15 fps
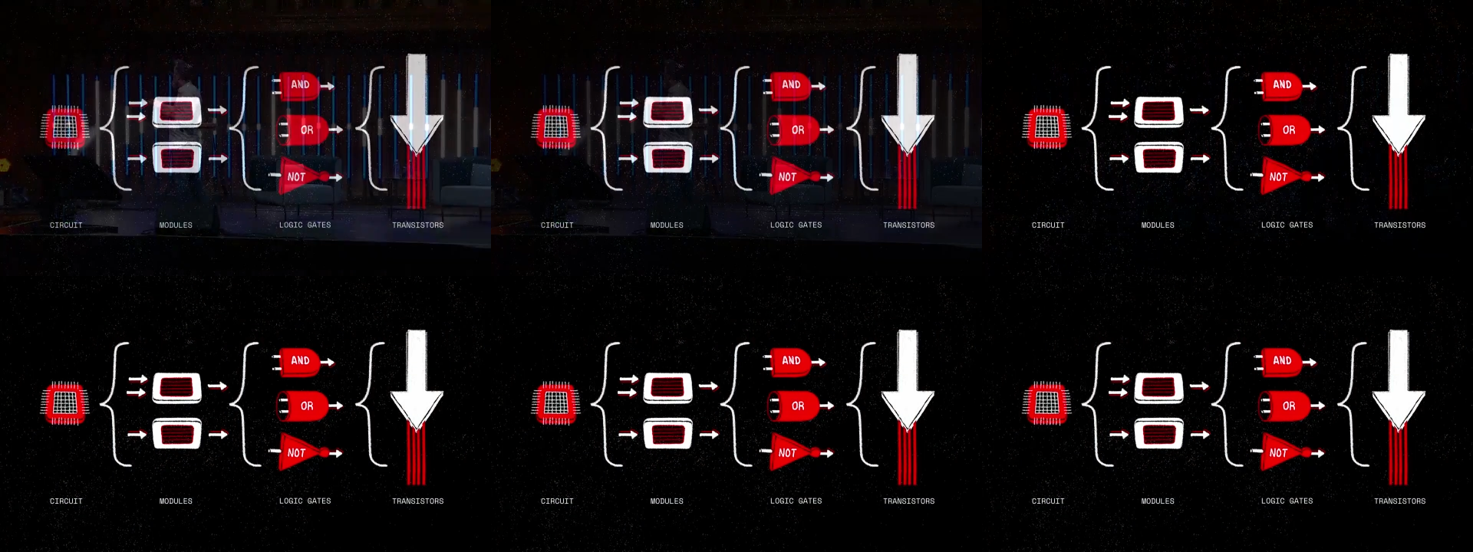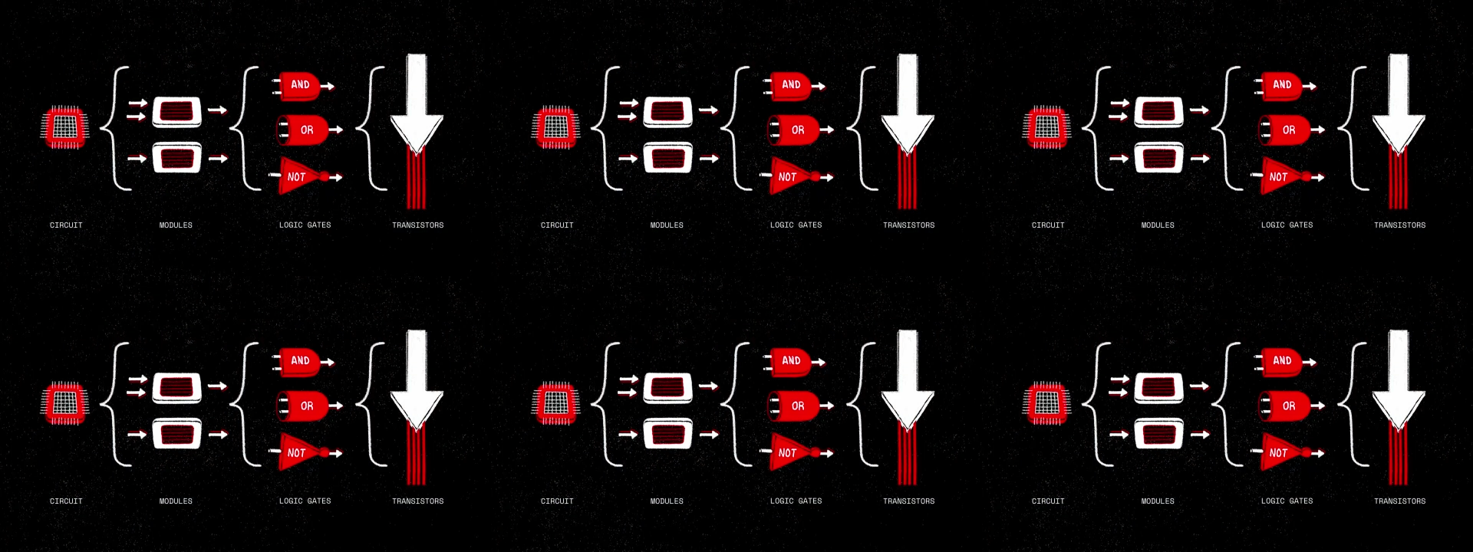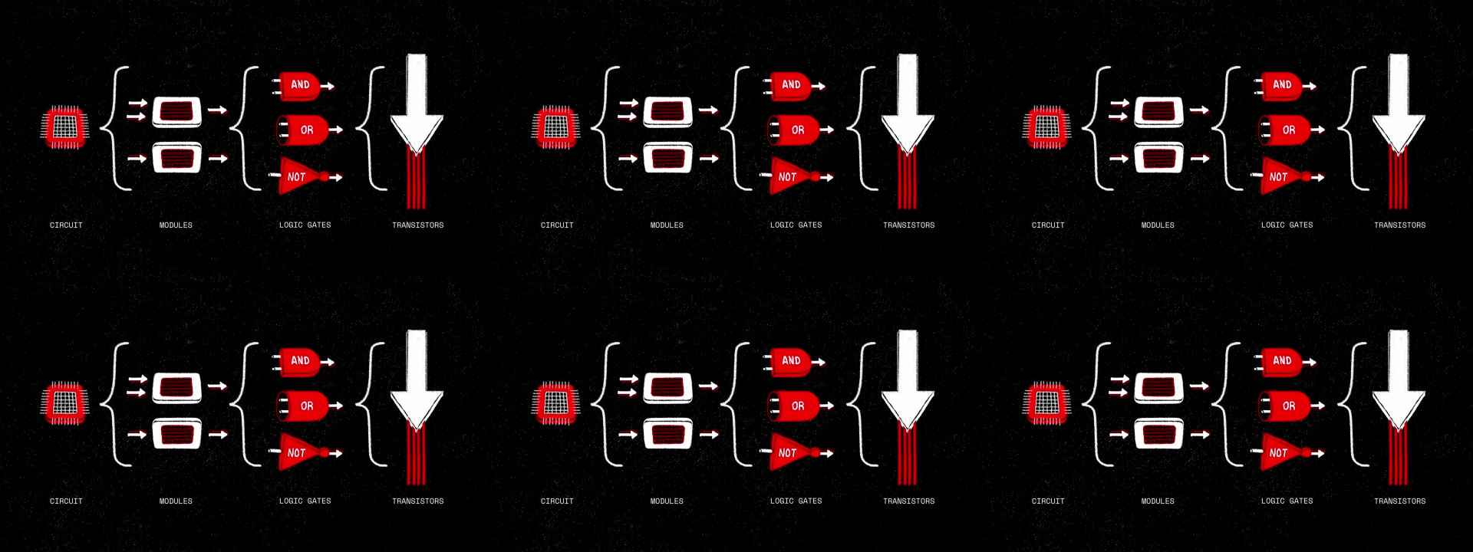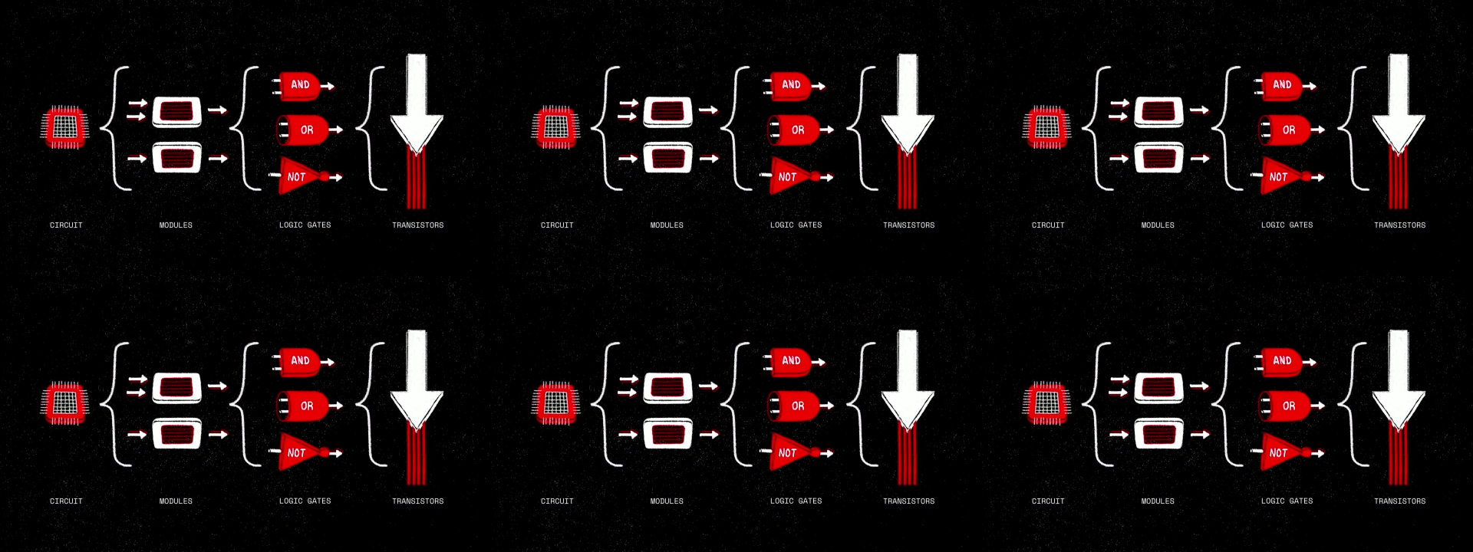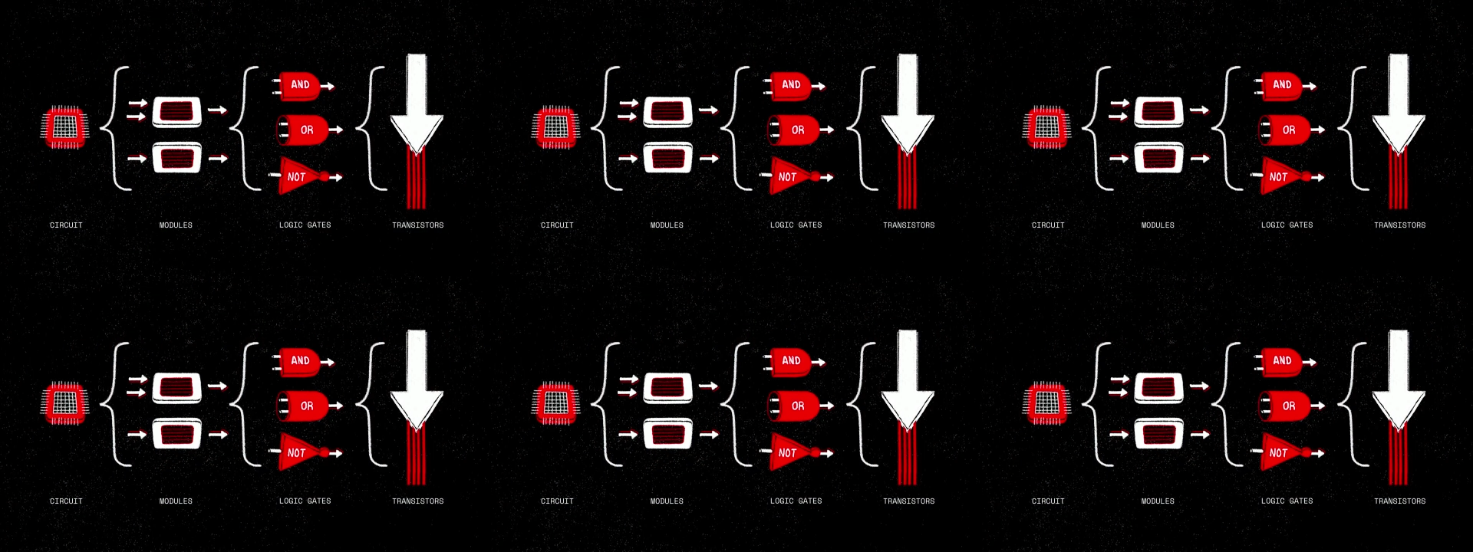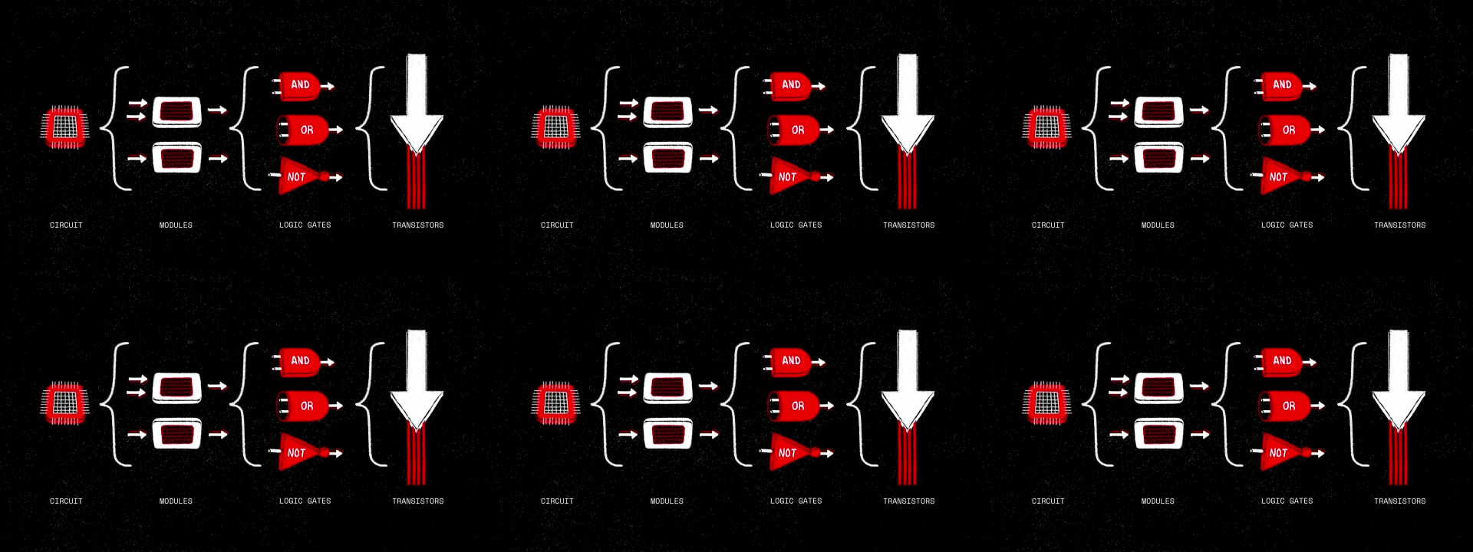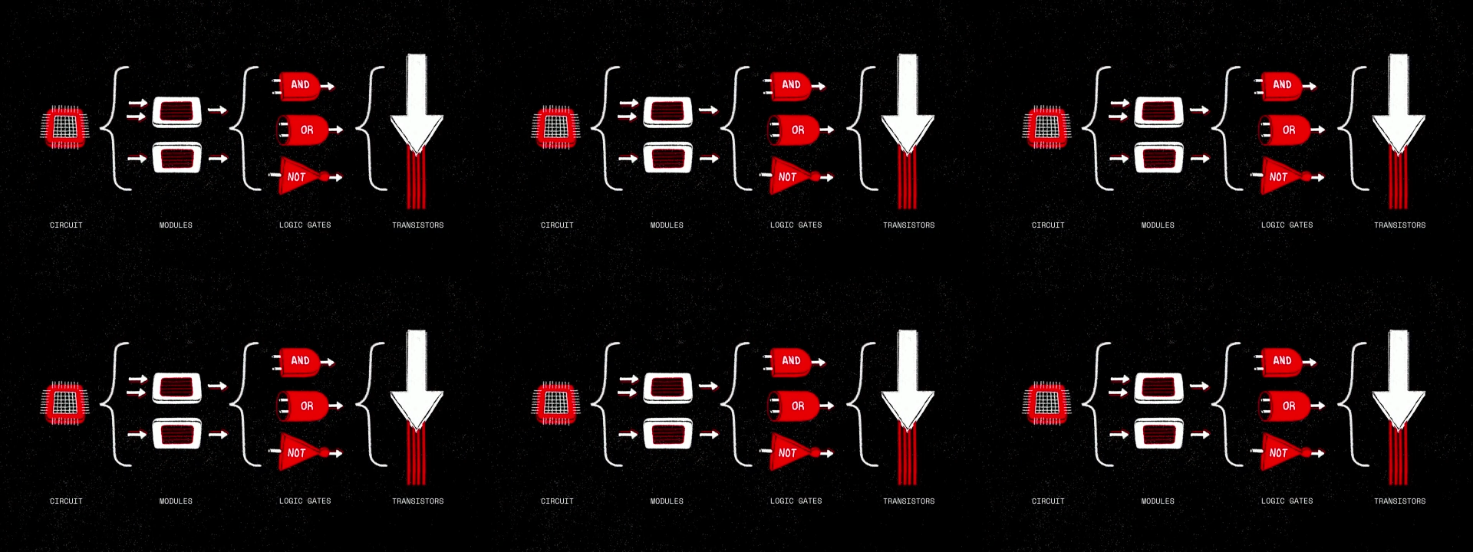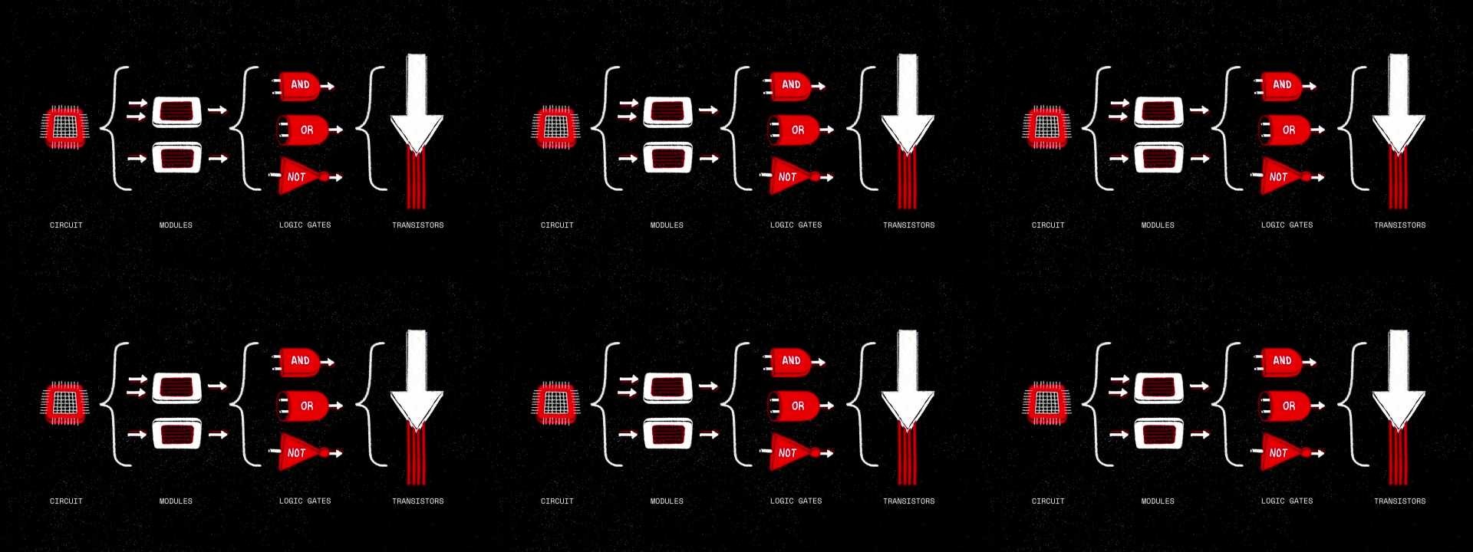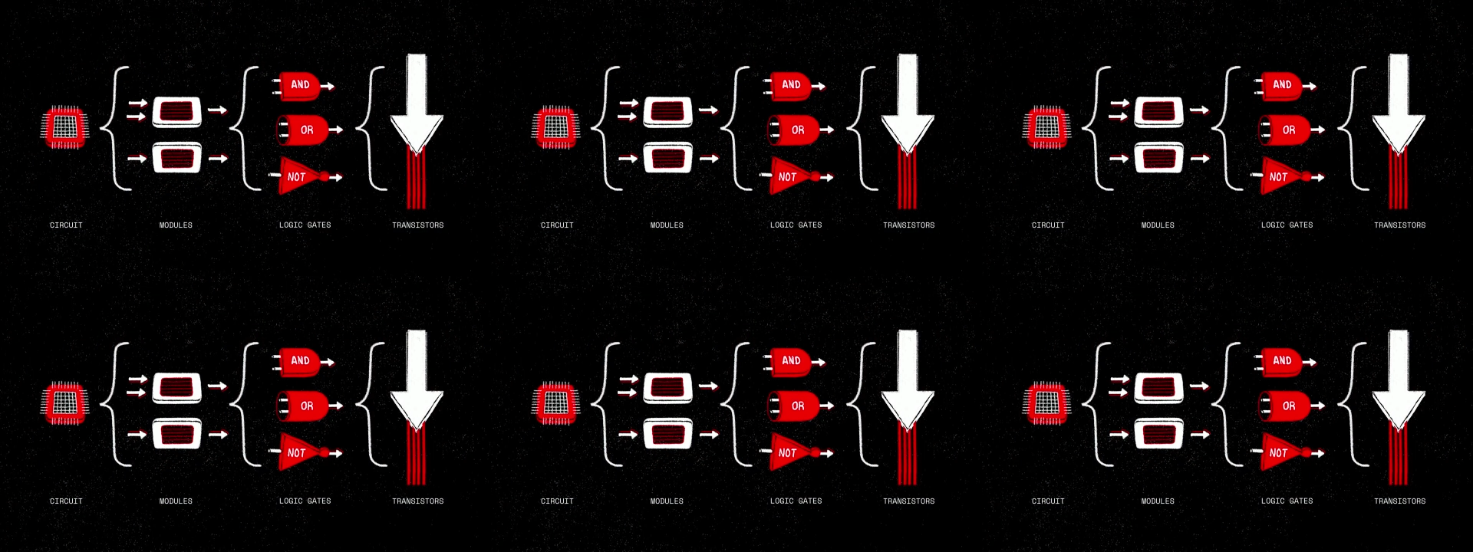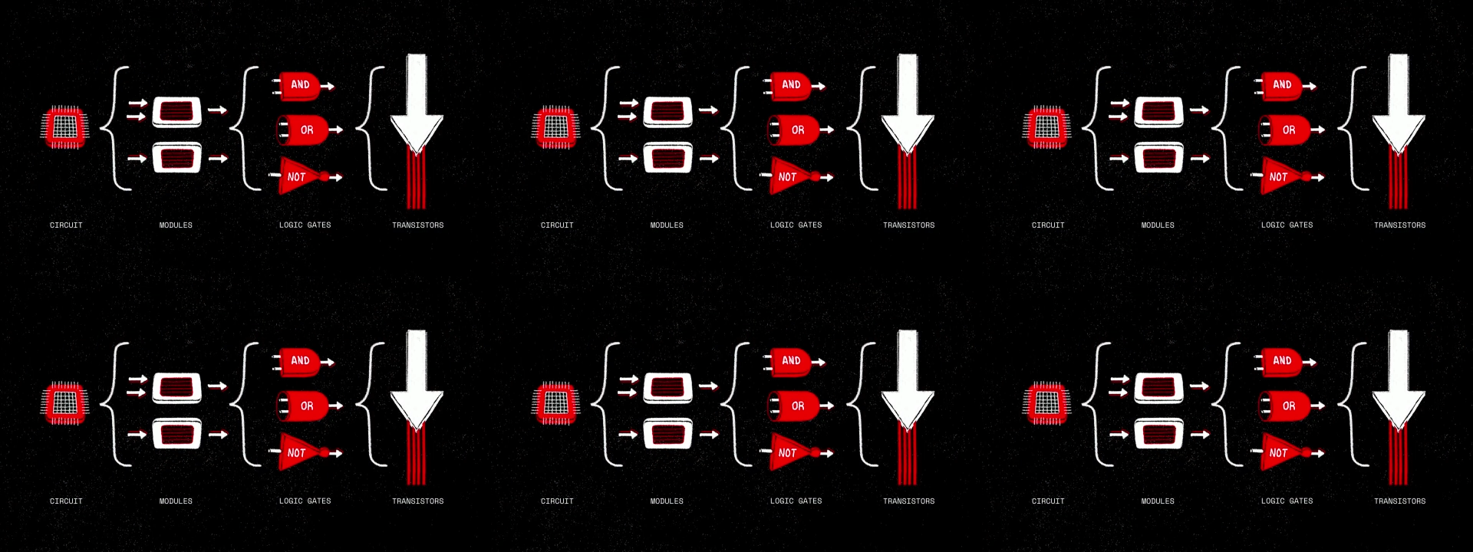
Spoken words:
(no speaker visible)